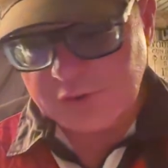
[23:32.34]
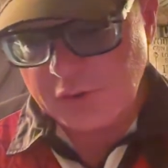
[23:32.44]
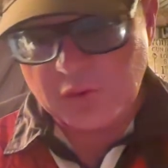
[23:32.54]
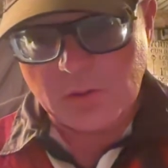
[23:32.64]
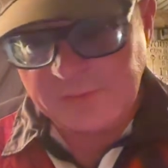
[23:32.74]

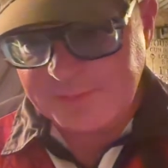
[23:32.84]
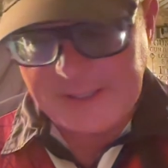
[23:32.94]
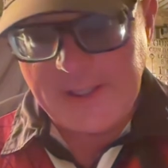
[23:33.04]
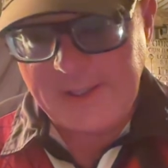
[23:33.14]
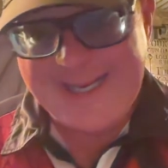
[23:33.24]
control of
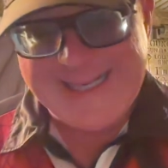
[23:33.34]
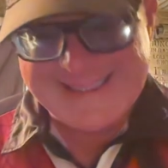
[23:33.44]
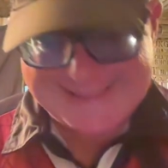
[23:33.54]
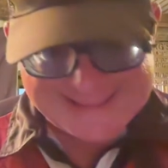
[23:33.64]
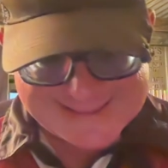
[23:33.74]
speed
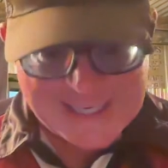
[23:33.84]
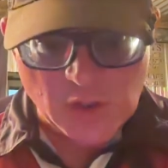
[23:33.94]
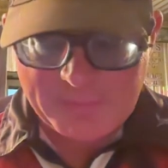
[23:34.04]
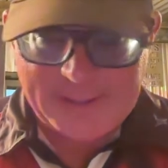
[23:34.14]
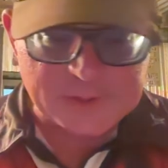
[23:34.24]
is the
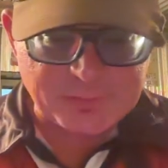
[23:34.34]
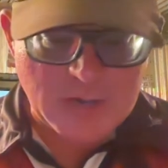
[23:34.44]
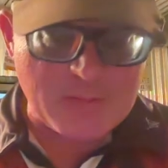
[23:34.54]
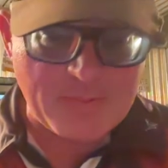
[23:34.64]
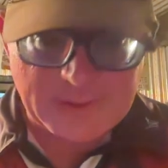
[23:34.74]
single biggest
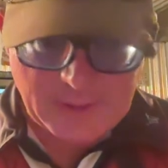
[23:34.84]
problem